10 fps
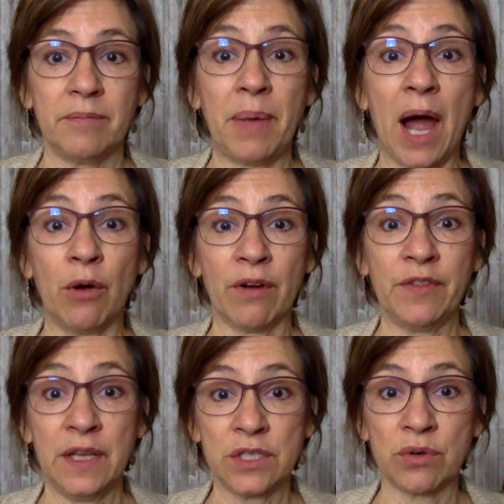
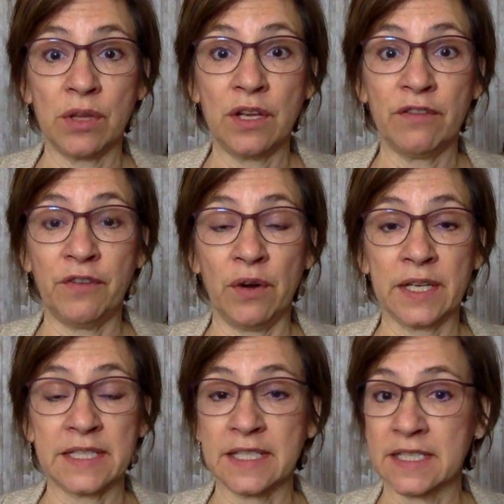powerfully controlling your
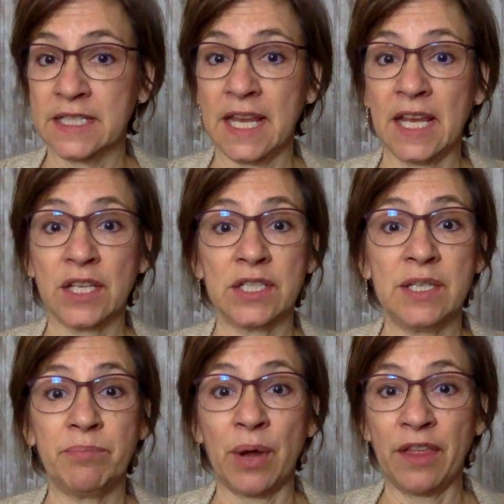focus is to take your
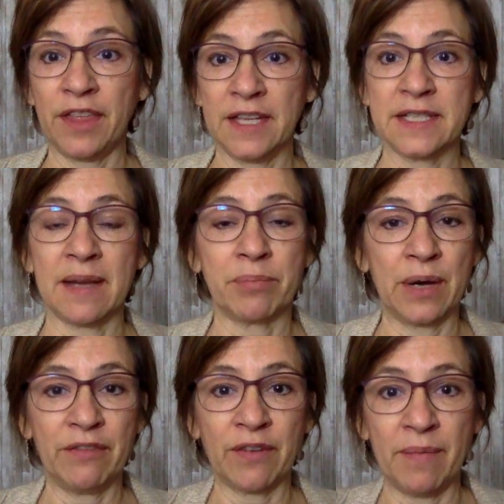deep breath and
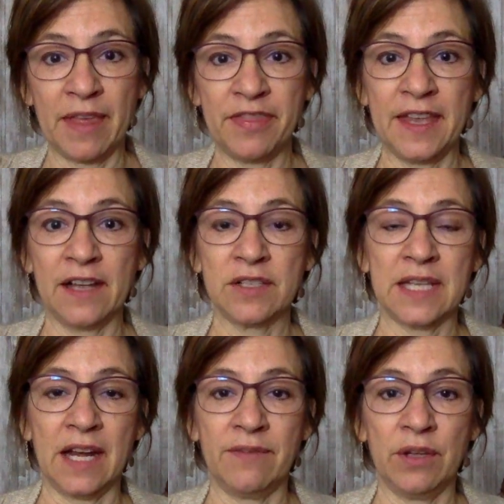separate from that thing
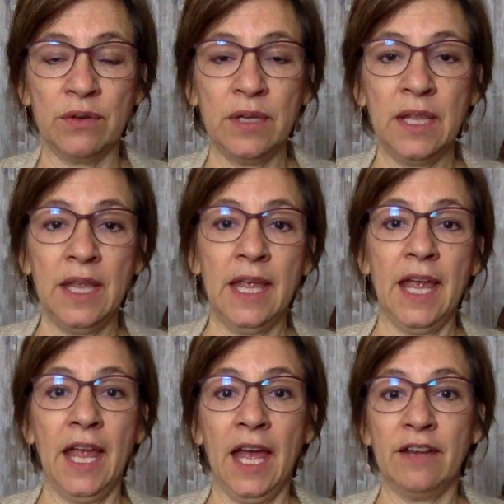outside of you
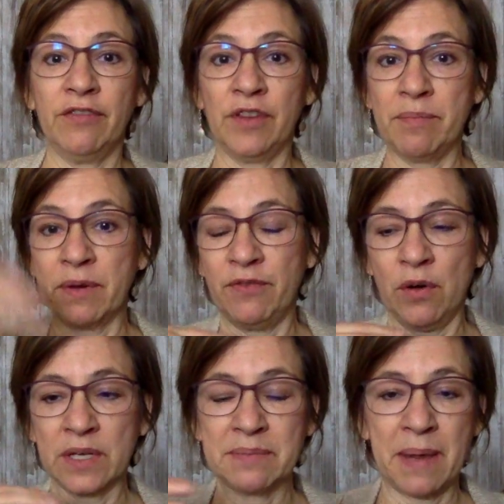and flip your
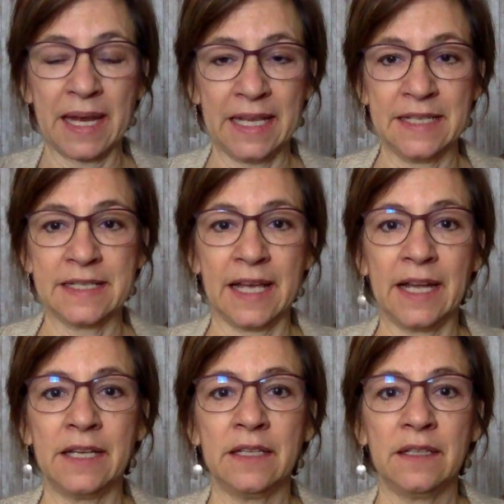focus back
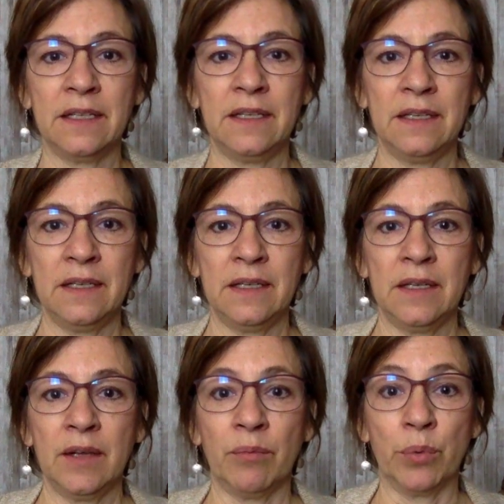inside.
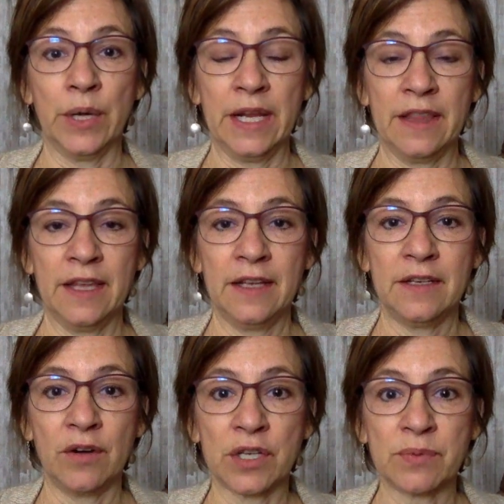Breathe.
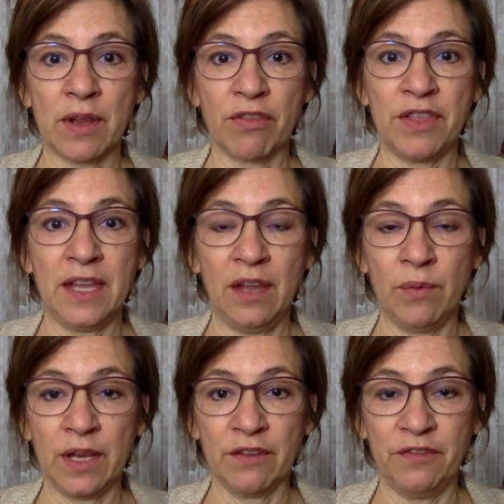Notice what you're thinking,
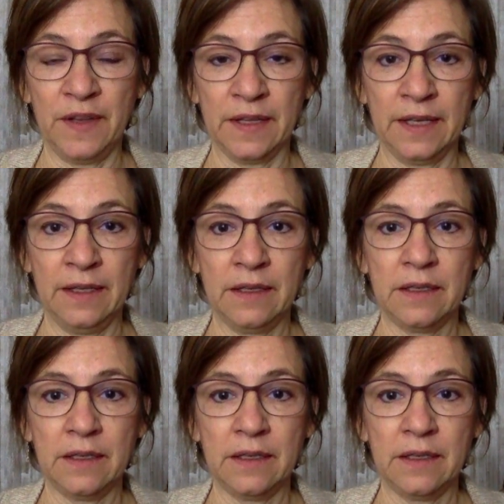what you're feeling.